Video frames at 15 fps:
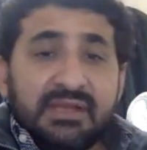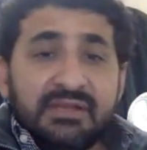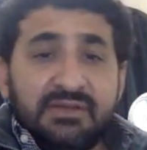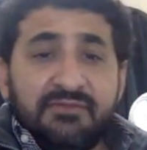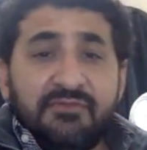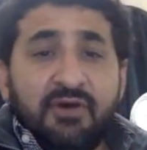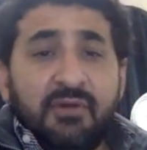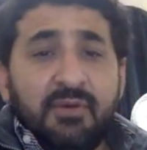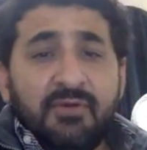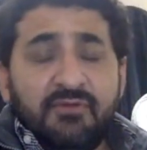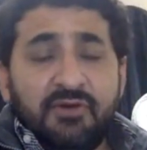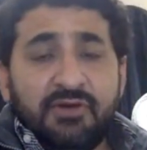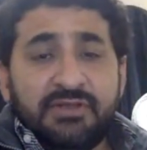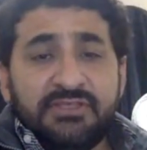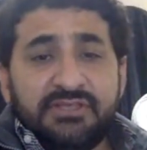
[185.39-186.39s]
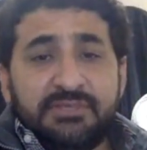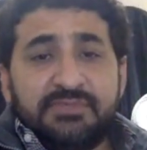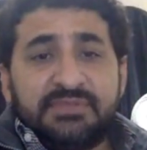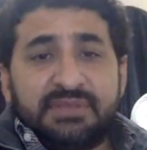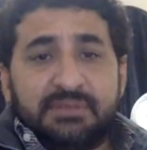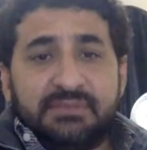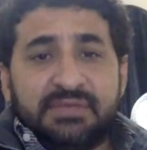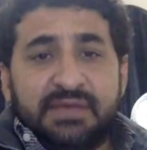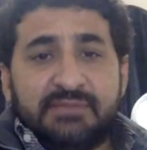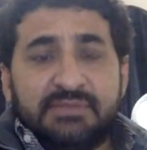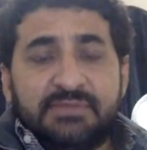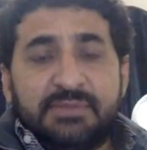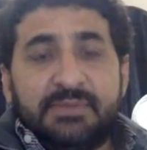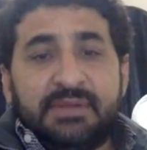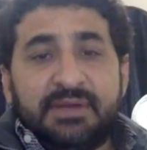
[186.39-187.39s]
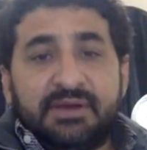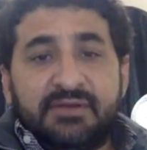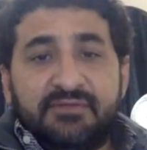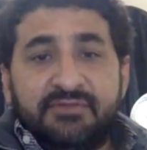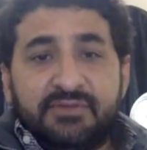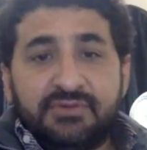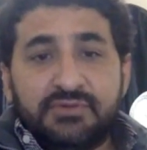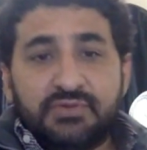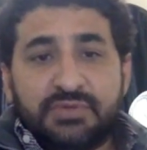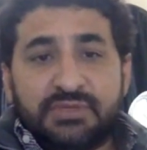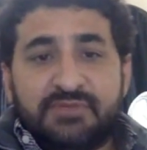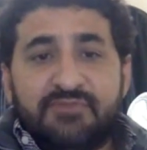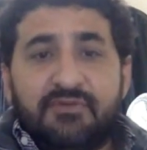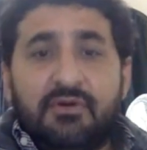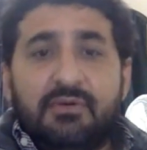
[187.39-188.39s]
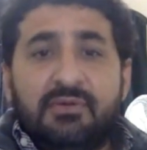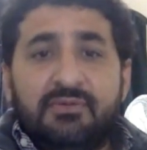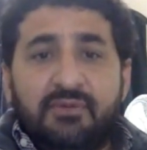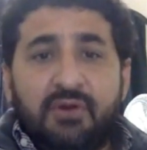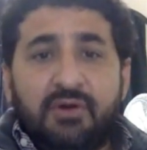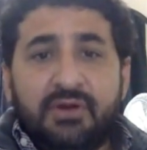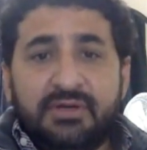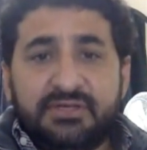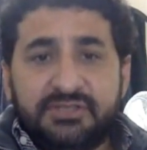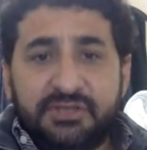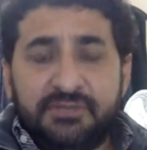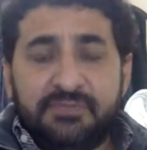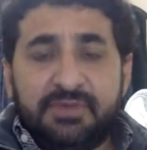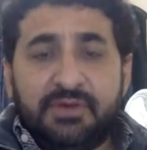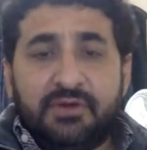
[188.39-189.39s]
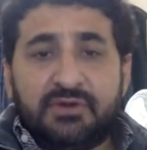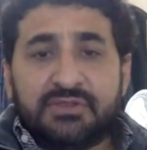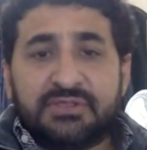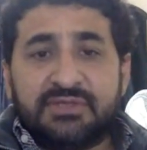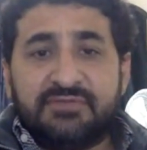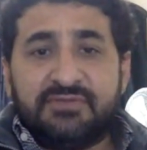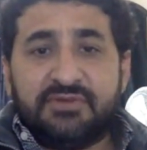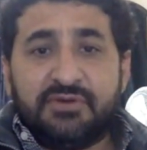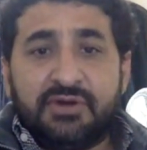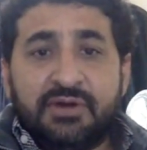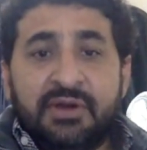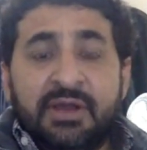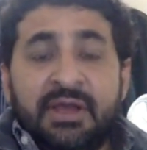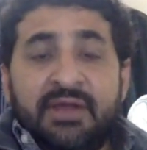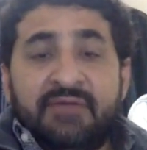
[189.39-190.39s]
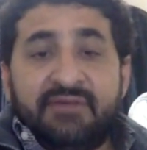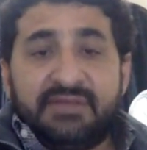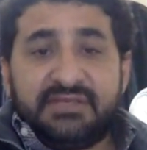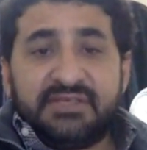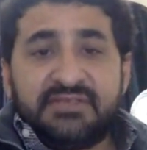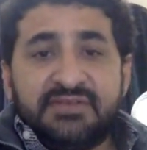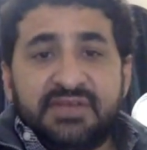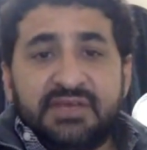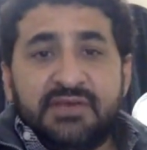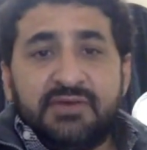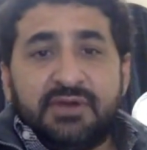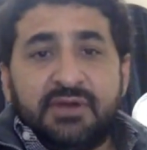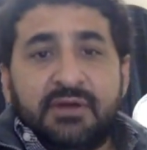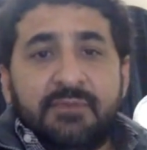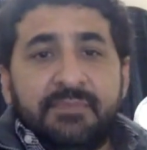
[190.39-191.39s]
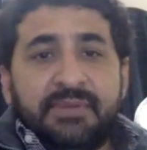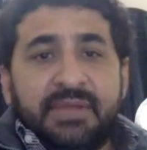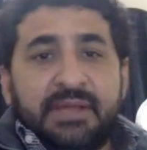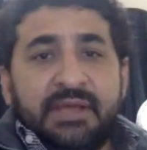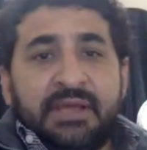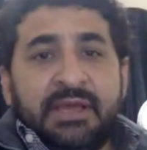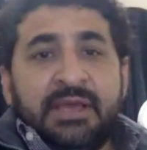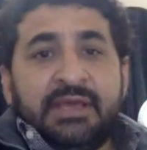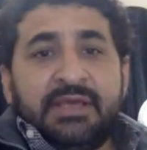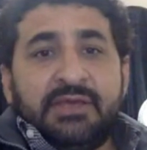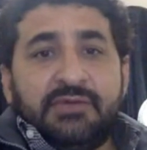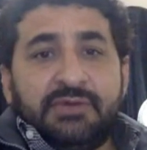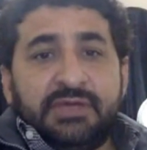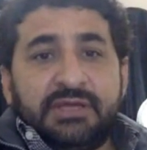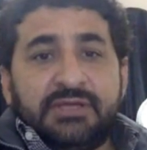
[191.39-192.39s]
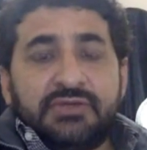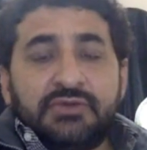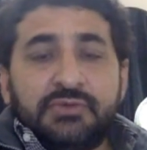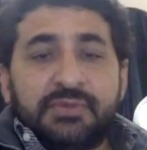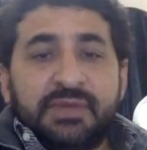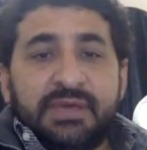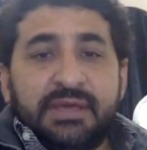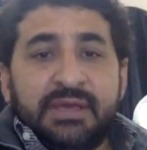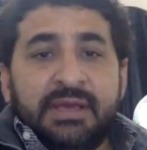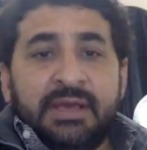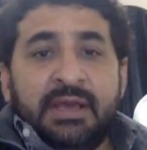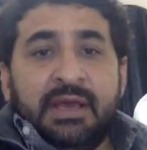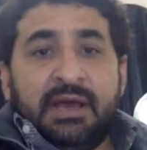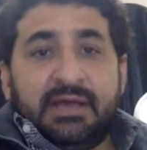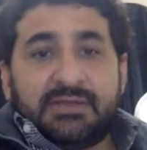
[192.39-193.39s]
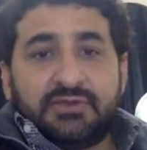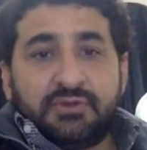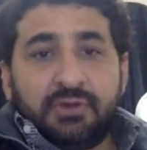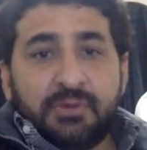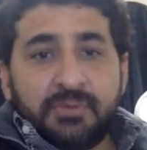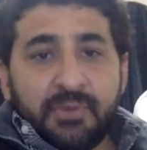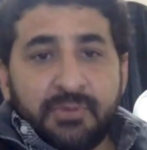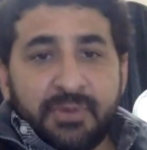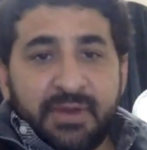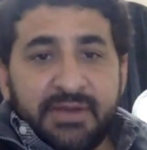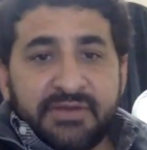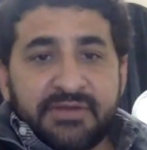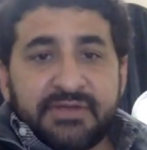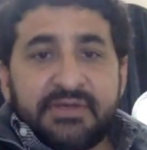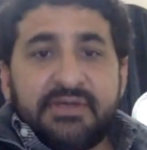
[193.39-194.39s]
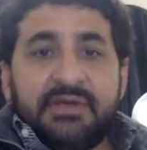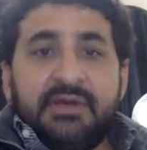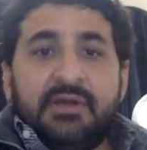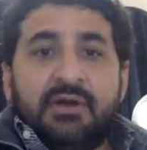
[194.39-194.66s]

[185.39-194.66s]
The form of ownership, sometimes people are confused with the form of ownership, because if you are registering your company, you need to be a sole proprietor,